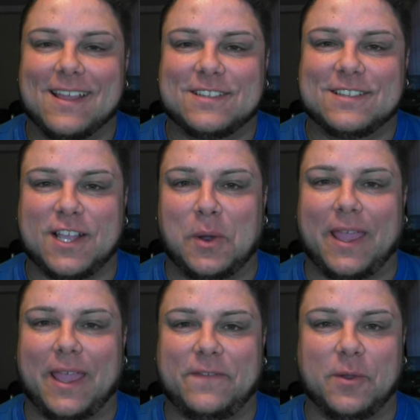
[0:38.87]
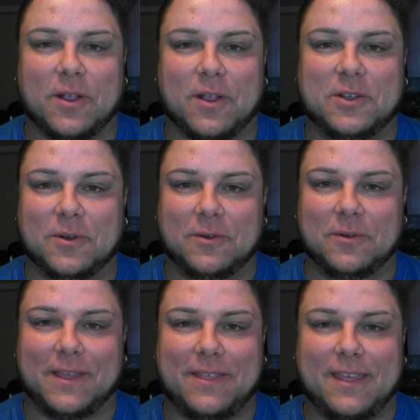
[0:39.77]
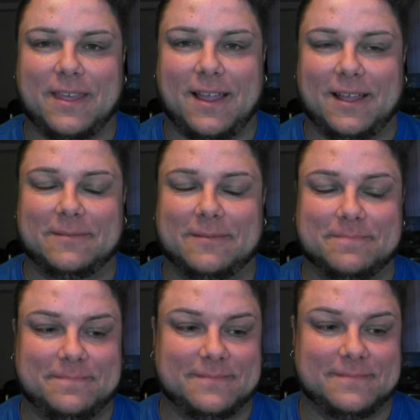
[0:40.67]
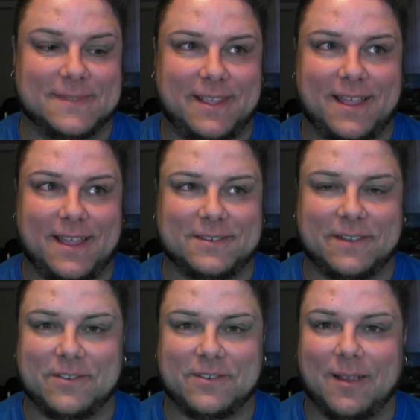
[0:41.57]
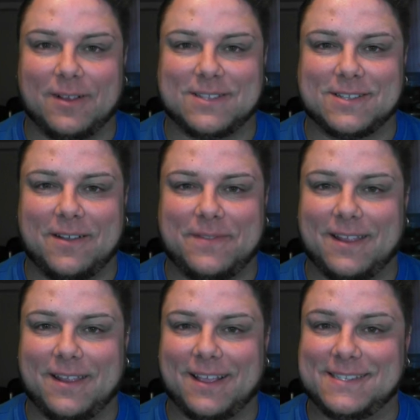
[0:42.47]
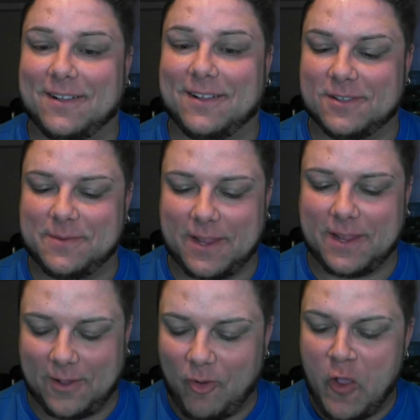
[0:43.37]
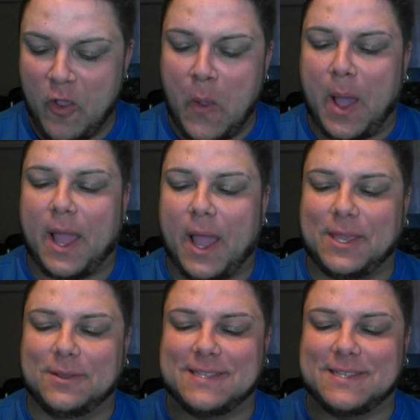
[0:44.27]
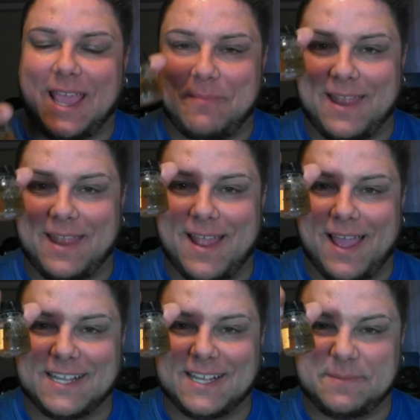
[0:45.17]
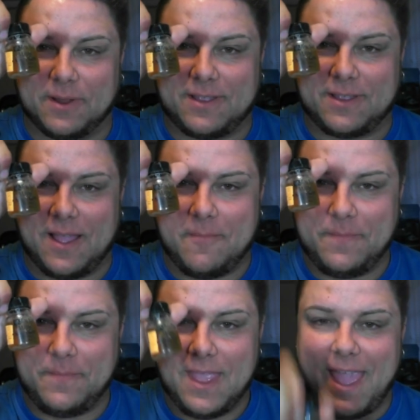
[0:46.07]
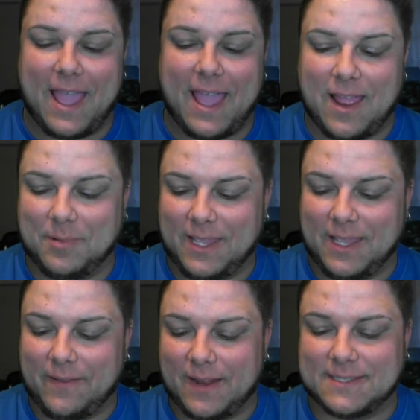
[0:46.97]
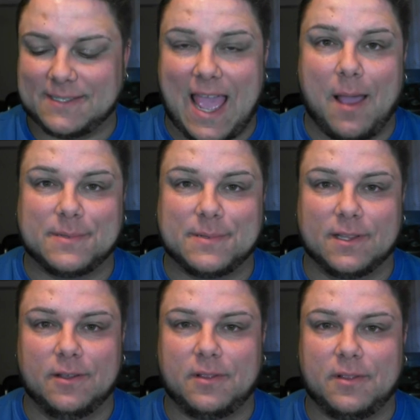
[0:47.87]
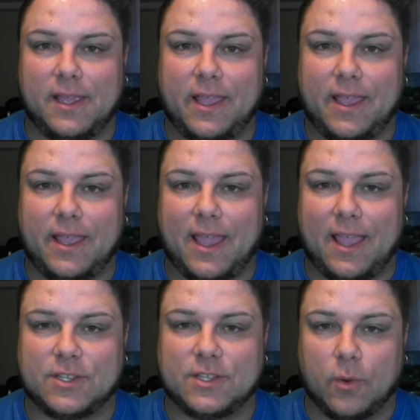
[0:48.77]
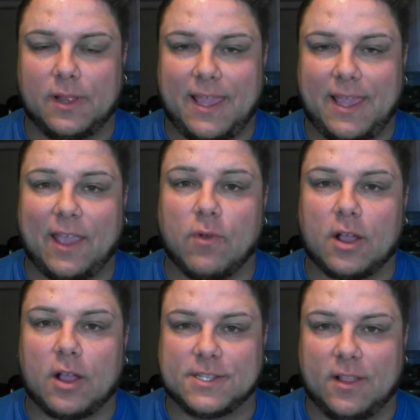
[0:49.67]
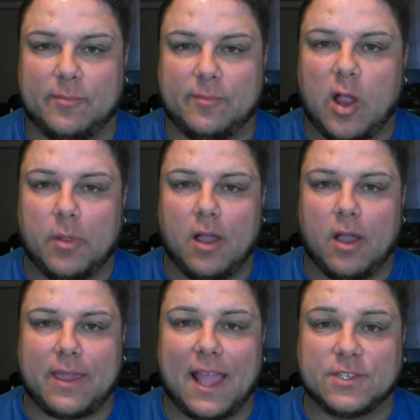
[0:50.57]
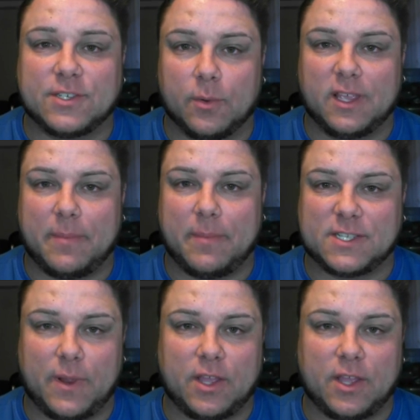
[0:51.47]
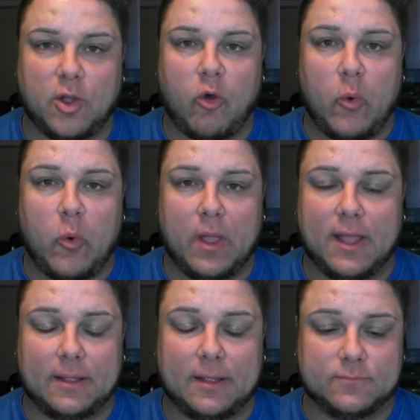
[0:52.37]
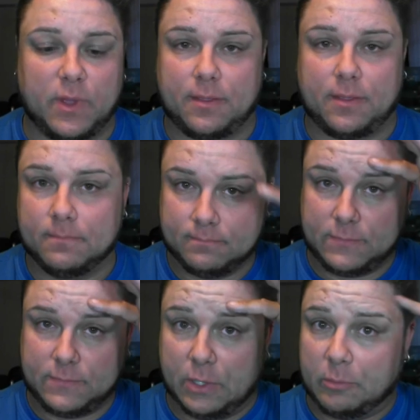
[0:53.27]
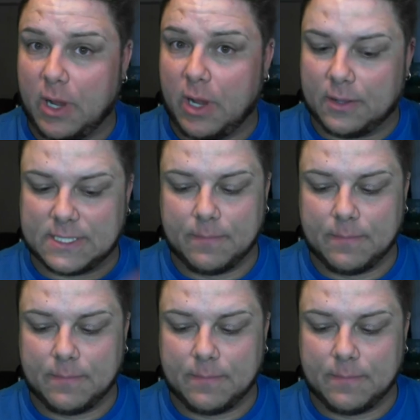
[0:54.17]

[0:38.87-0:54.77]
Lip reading: So if you are cool with shaving your eyebrows off, then I guess nail glue is the way to go. I use a Ben Nye Spirit Gum, and I believe it is absolutely, totally a rock solid brow block, and totally the best way to go with your own brows.